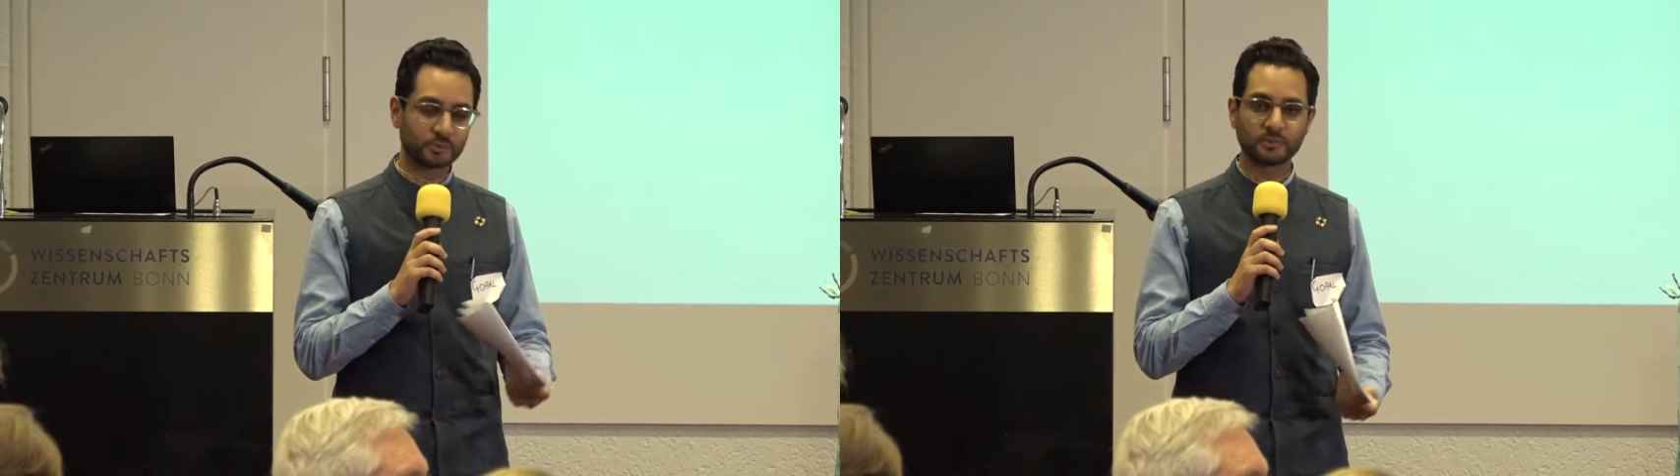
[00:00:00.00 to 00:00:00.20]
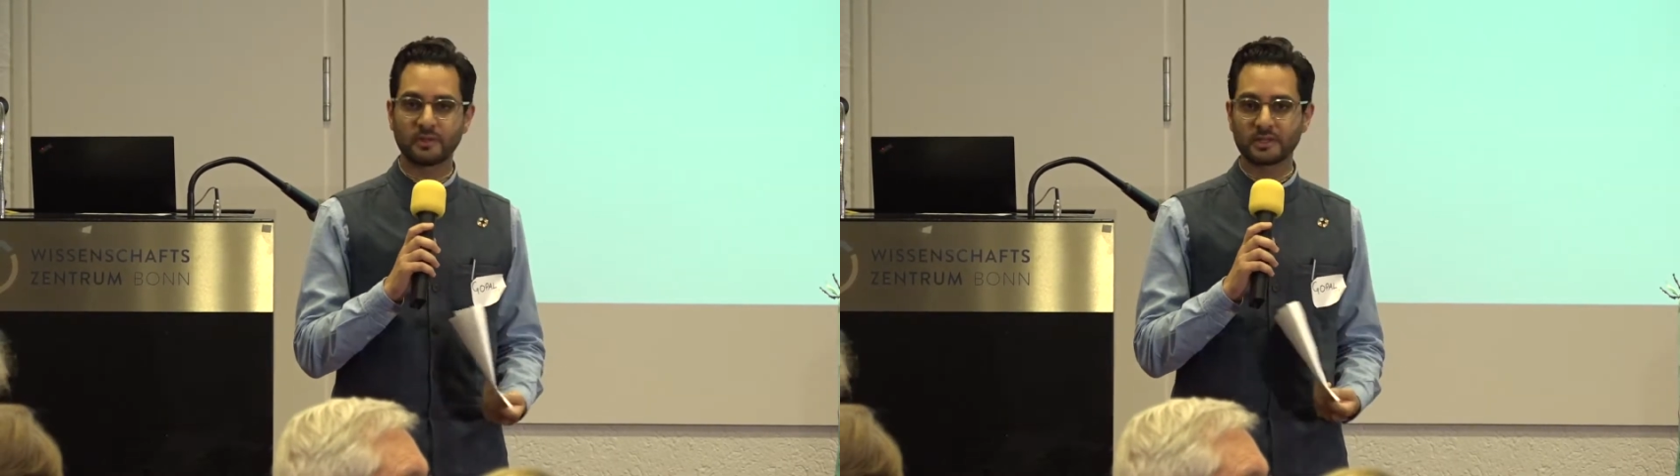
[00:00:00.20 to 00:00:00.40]

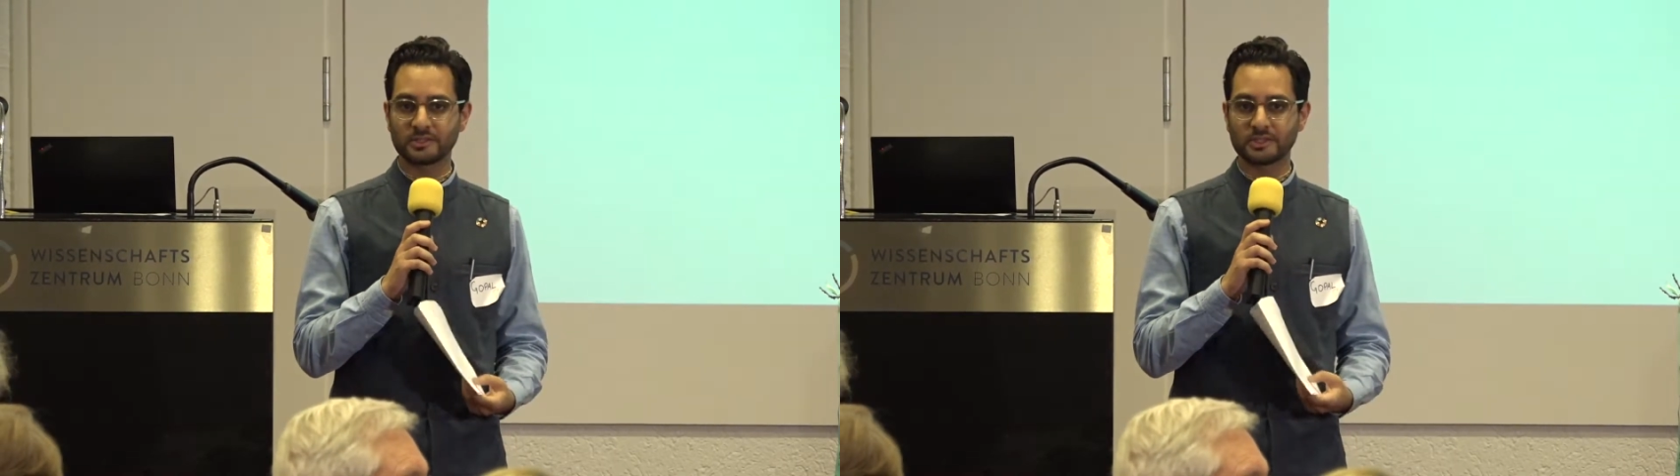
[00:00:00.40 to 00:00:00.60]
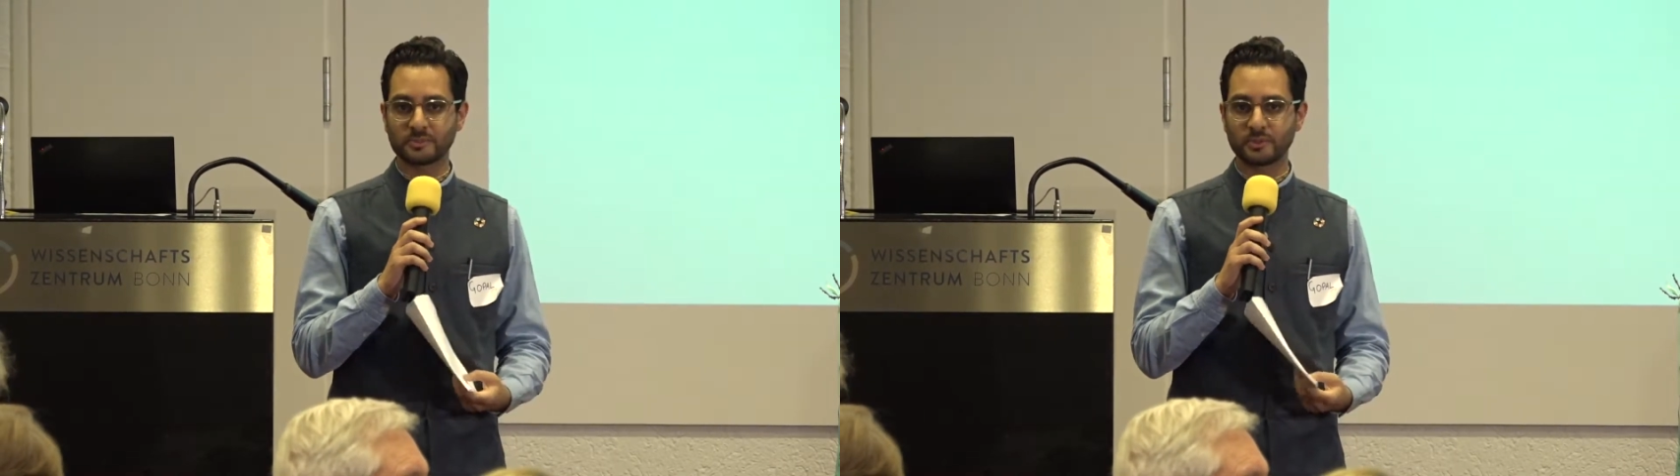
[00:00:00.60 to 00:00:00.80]
reflection
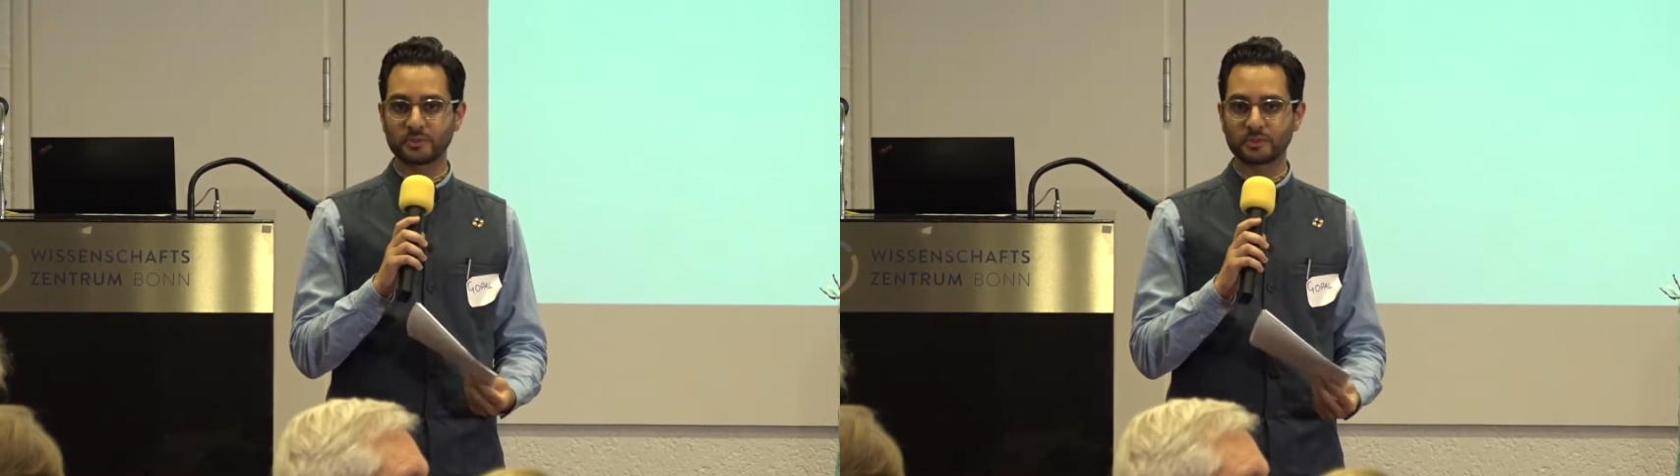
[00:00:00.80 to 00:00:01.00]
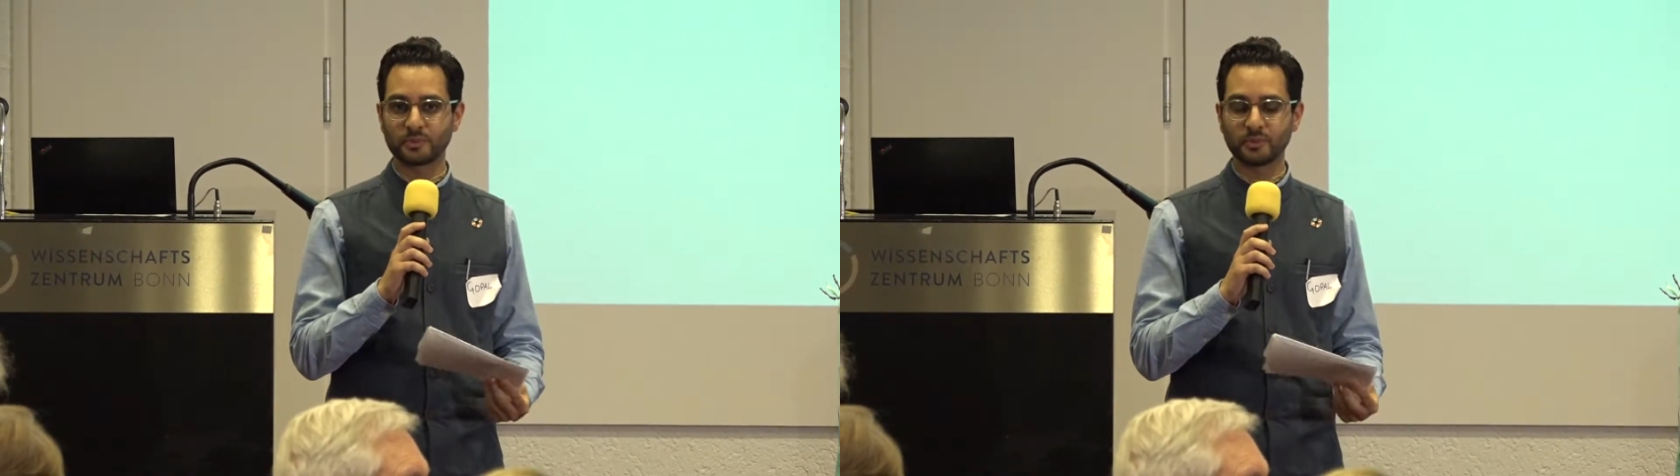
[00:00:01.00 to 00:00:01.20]
and
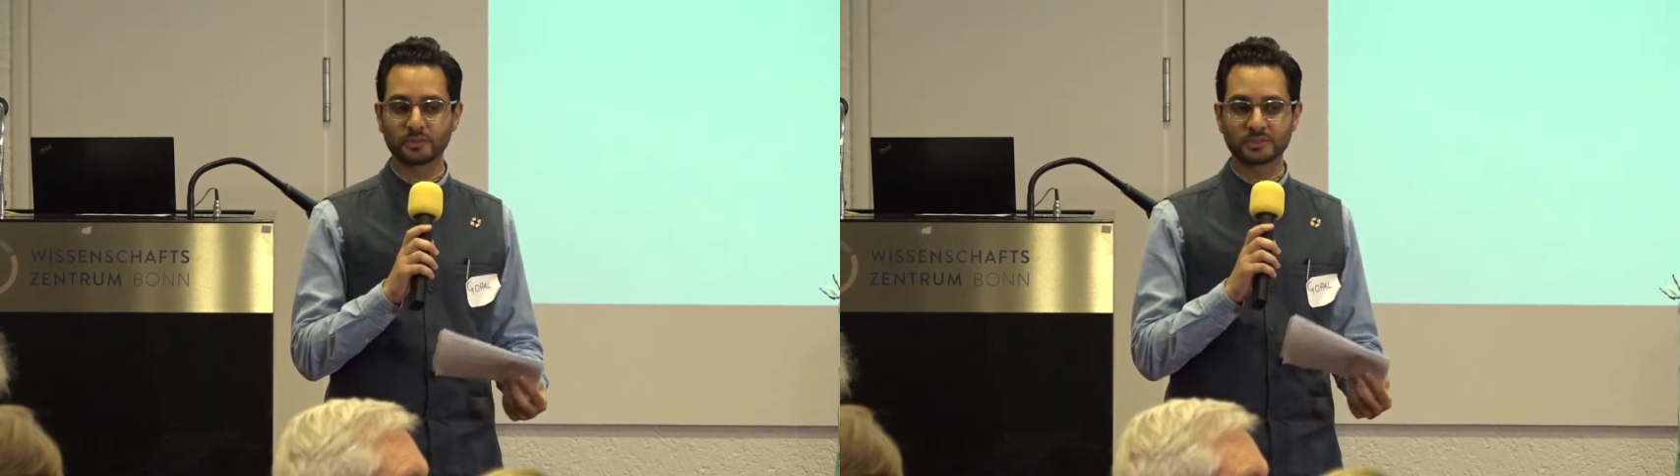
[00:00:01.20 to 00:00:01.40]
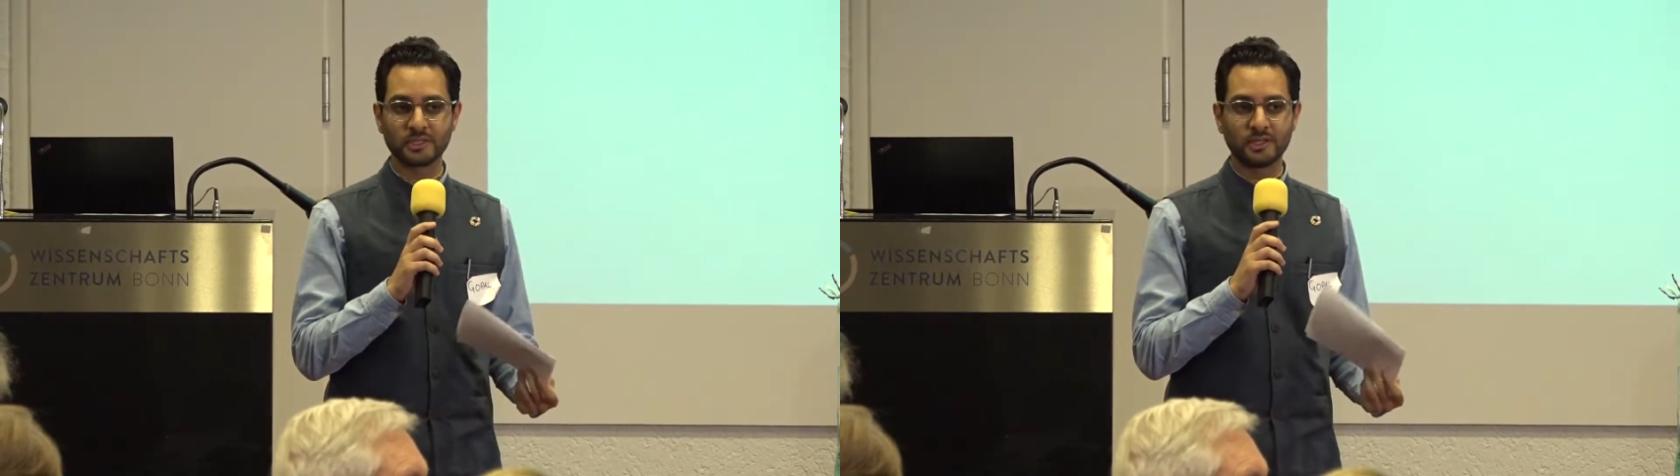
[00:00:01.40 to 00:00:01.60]
spiritual pause.